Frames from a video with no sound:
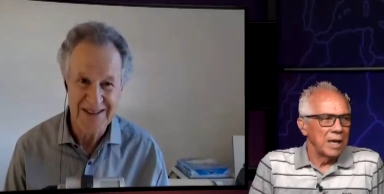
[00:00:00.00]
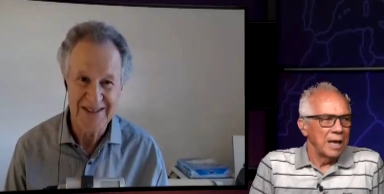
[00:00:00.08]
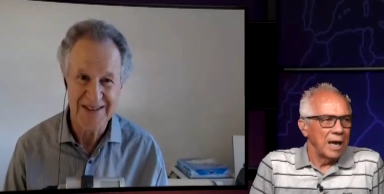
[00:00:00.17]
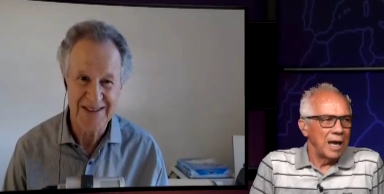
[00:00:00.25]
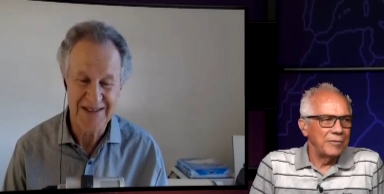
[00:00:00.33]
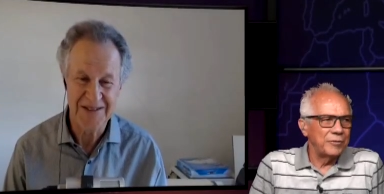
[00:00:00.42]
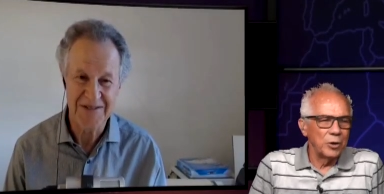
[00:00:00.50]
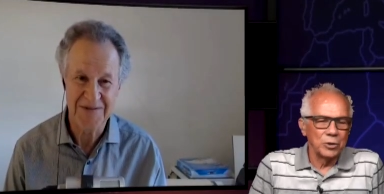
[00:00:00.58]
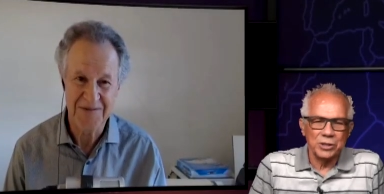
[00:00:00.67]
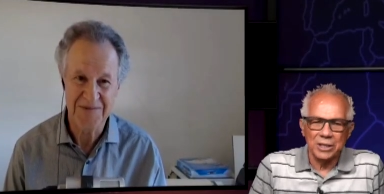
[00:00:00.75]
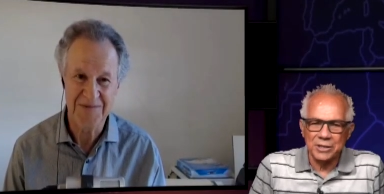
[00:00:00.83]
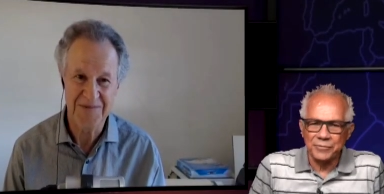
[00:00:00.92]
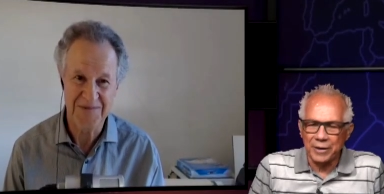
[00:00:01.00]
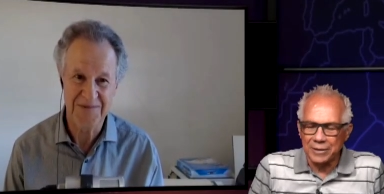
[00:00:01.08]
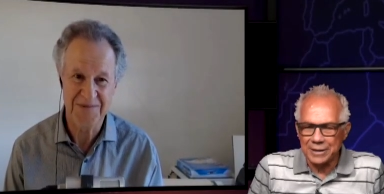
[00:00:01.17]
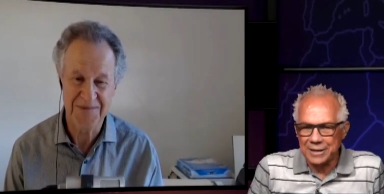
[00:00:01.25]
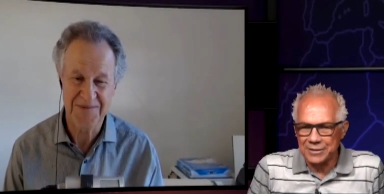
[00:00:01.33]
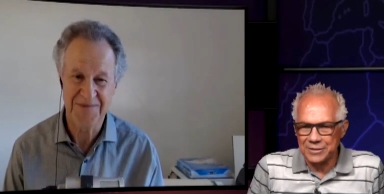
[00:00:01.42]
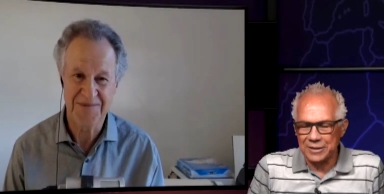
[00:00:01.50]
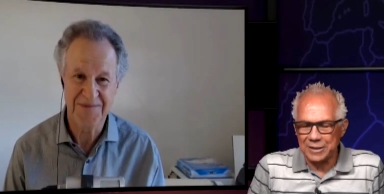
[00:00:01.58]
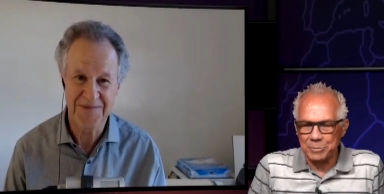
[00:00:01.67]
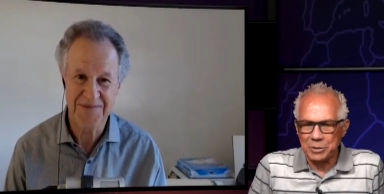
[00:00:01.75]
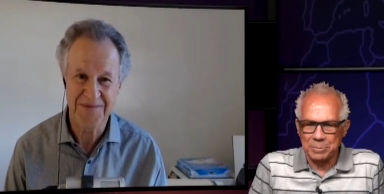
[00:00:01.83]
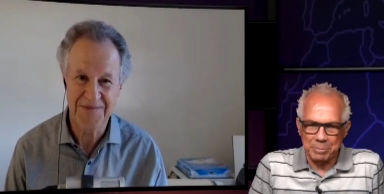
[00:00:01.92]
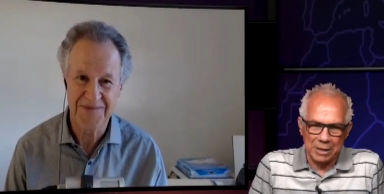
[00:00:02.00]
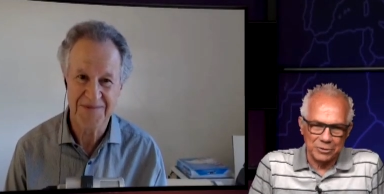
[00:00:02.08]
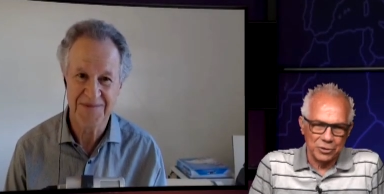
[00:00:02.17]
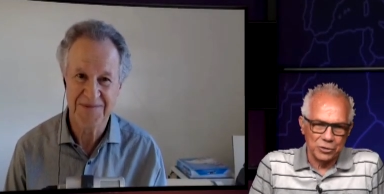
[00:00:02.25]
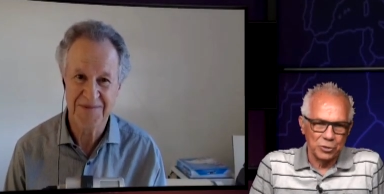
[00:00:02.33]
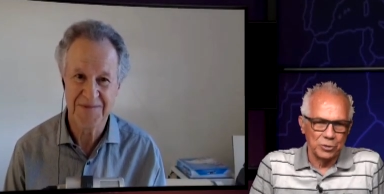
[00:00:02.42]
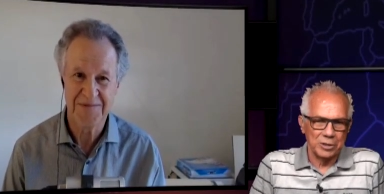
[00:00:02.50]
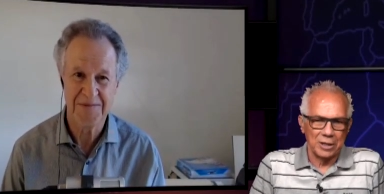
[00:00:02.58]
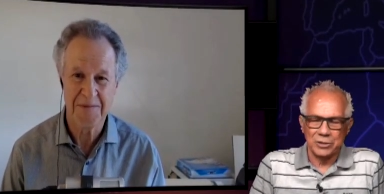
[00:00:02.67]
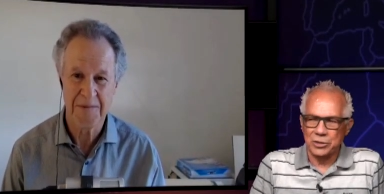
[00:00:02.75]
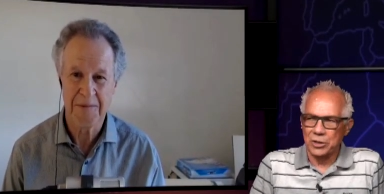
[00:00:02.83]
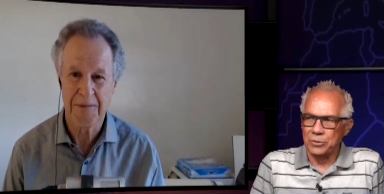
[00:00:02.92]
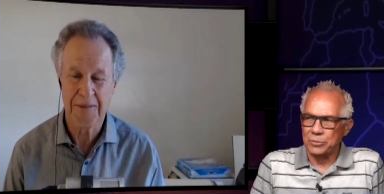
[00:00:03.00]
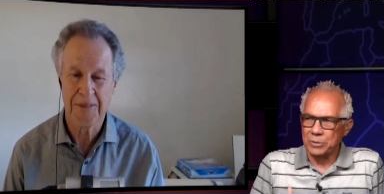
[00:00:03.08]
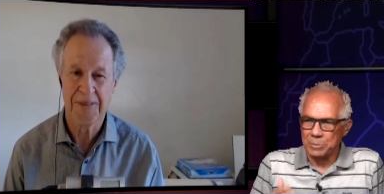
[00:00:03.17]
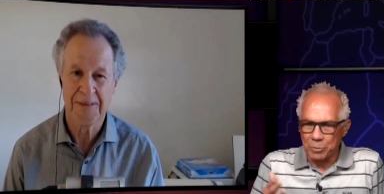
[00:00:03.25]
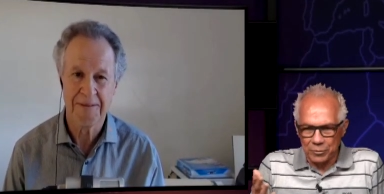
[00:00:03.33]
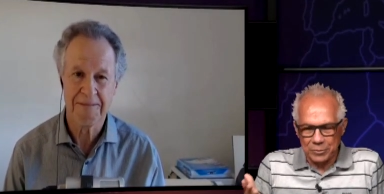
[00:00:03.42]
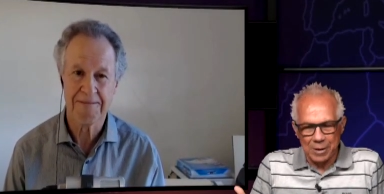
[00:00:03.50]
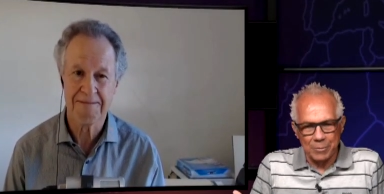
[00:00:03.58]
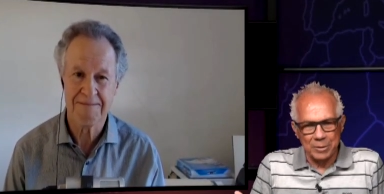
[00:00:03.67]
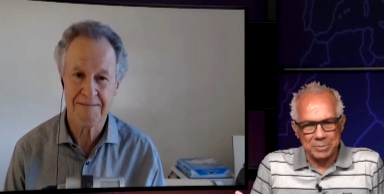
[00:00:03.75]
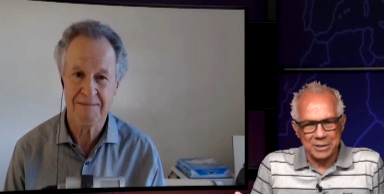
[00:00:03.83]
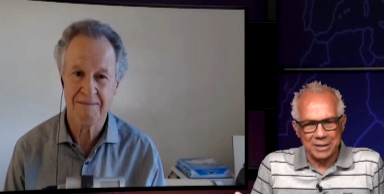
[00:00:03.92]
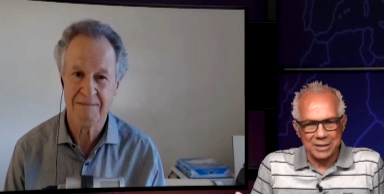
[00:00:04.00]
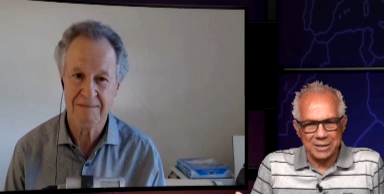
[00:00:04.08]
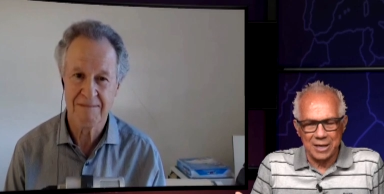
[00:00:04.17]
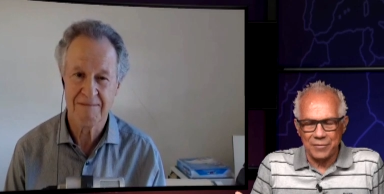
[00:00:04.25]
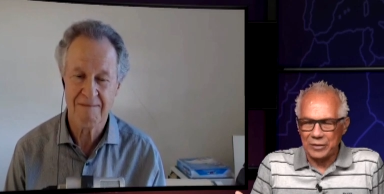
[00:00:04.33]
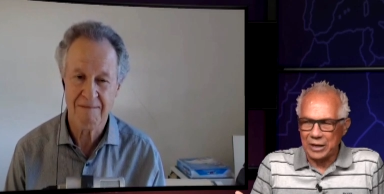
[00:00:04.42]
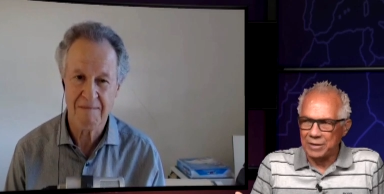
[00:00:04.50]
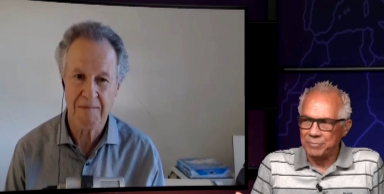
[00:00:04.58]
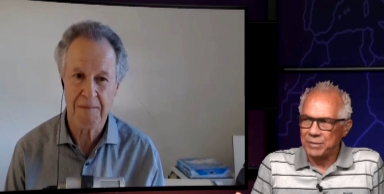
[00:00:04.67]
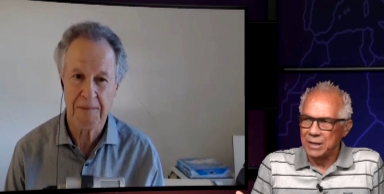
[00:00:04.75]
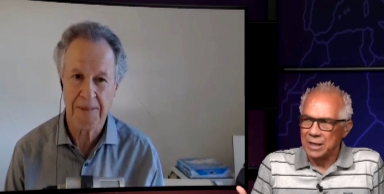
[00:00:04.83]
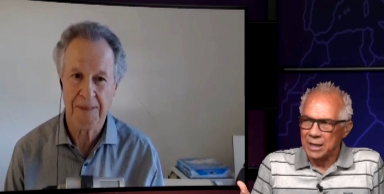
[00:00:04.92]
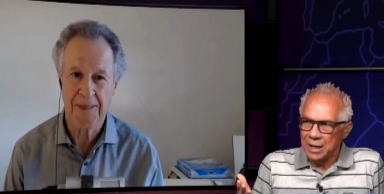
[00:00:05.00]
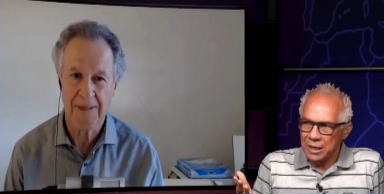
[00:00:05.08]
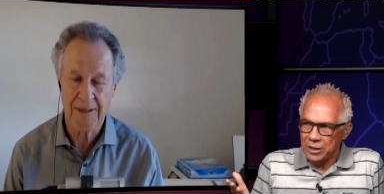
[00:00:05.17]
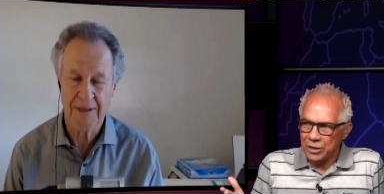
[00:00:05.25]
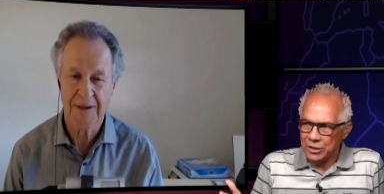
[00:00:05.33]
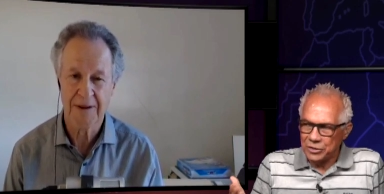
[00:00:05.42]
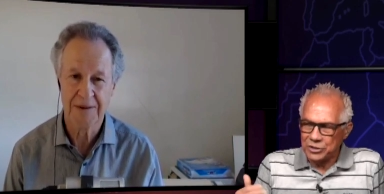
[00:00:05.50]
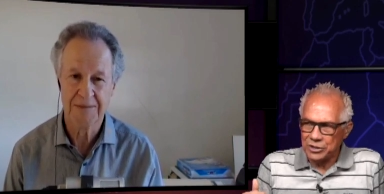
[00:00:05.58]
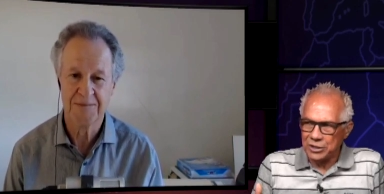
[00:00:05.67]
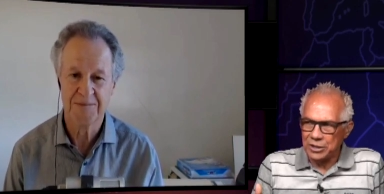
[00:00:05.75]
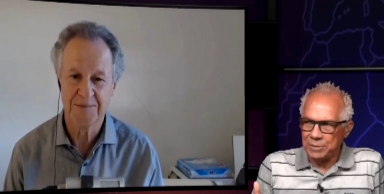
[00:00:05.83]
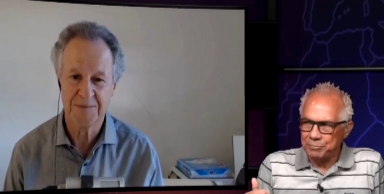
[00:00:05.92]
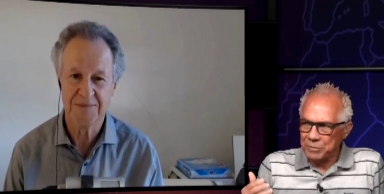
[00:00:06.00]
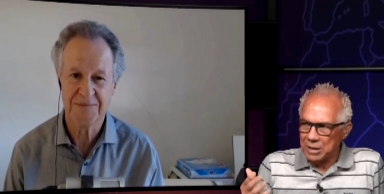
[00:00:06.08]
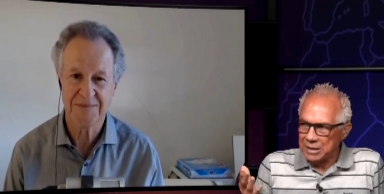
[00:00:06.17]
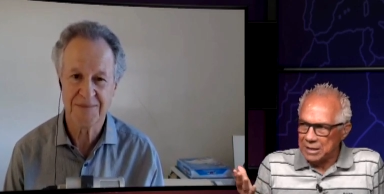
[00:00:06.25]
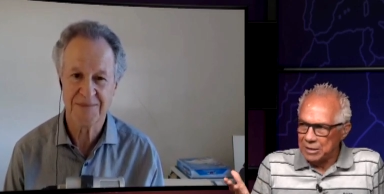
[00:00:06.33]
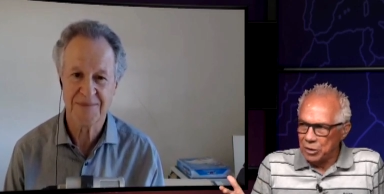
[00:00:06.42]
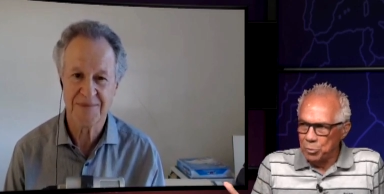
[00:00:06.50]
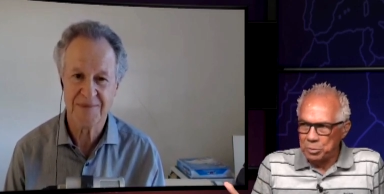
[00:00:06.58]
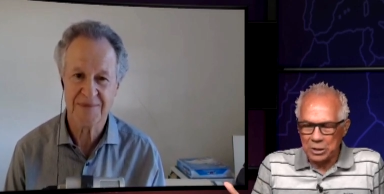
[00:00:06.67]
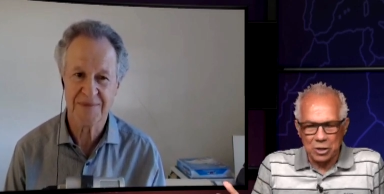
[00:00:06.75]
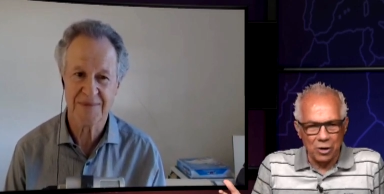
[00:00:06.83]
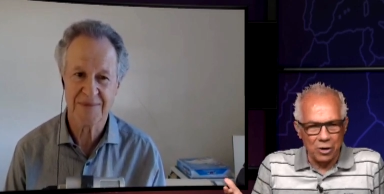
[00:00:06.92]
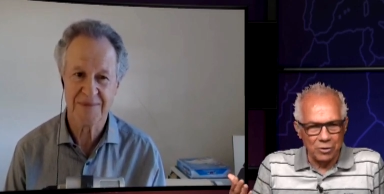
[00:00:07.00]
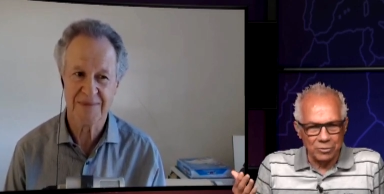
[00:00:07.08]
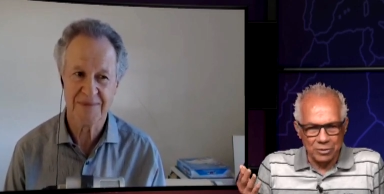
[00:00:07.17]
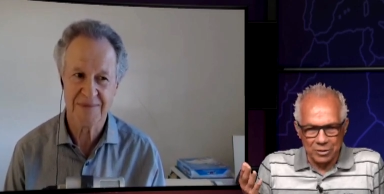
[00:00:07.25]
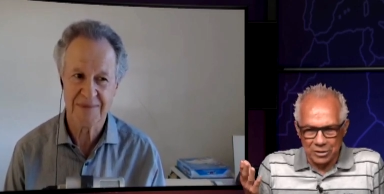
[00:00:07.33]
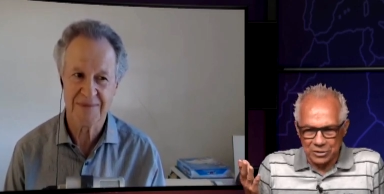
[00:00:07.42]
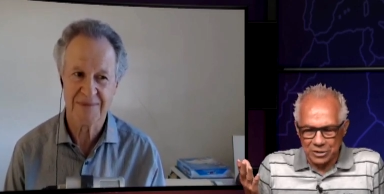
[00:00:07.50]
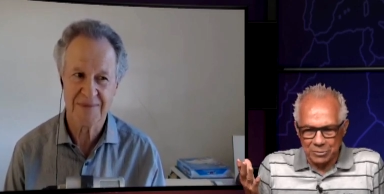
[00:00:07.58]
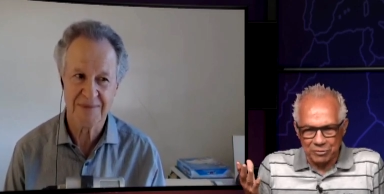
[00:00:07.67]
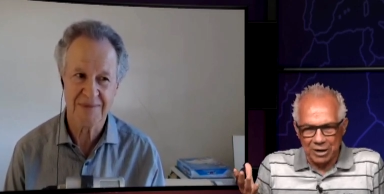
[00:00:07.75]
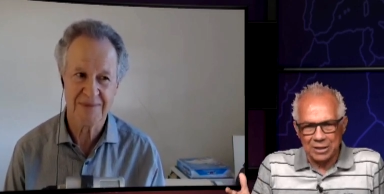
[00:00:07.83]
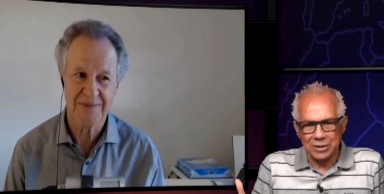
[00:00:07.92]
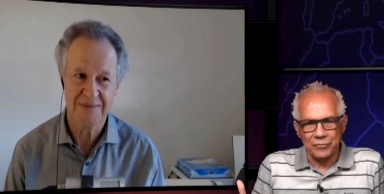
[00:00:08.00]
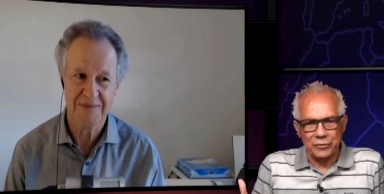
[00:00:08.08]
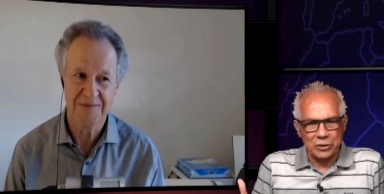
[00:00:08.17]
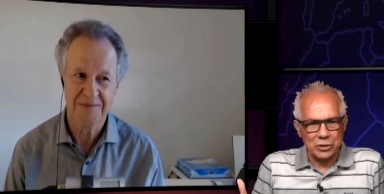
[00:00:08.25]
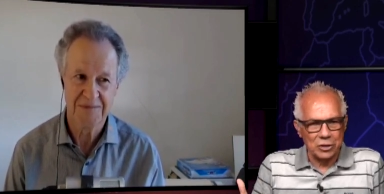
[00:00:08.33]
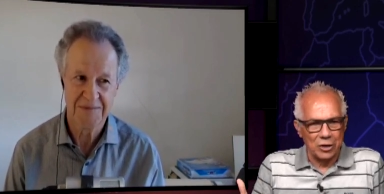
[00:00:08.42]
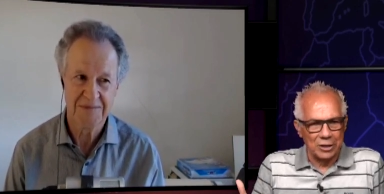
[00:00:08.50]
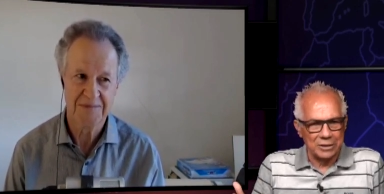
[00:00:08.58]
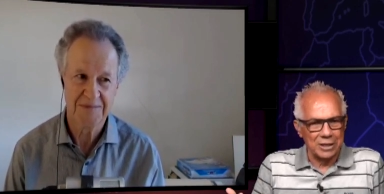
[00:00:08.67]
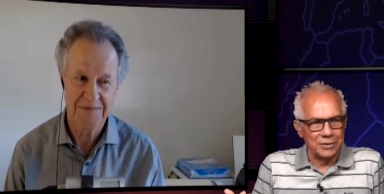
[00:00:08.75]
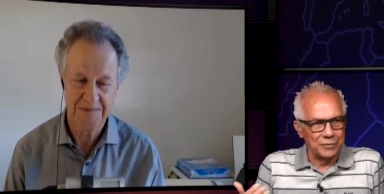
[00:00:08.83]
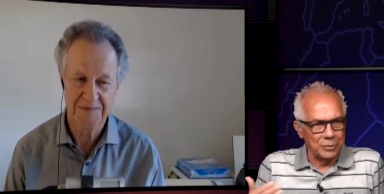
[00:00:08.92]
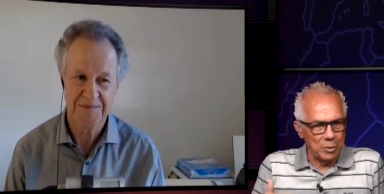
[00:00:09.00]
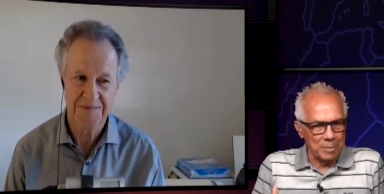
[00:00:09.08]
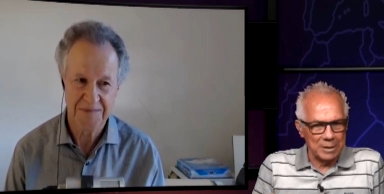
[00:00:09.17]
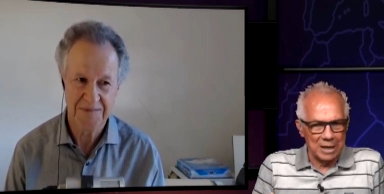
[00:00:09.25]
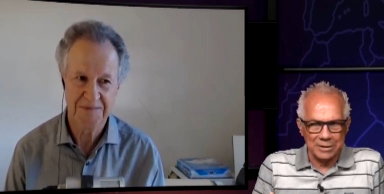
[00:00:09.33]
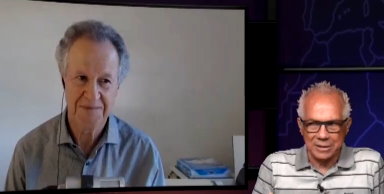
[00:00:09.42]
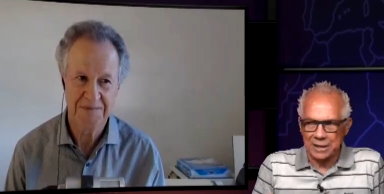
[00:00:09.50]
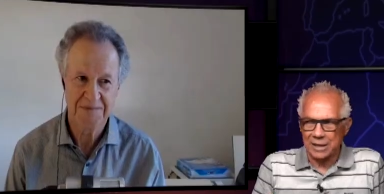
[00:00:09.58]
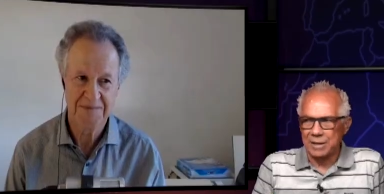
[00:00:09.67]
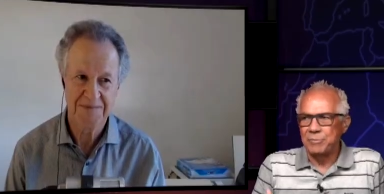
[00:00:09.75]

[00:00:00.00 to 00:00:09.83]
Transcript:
Speaker 1: And folks, it's very easy to commit to Basil's newsletter. So come over to our website at TFNN. You're going to see the uh, opening call. You're going to see him right under featured content for the webinar today.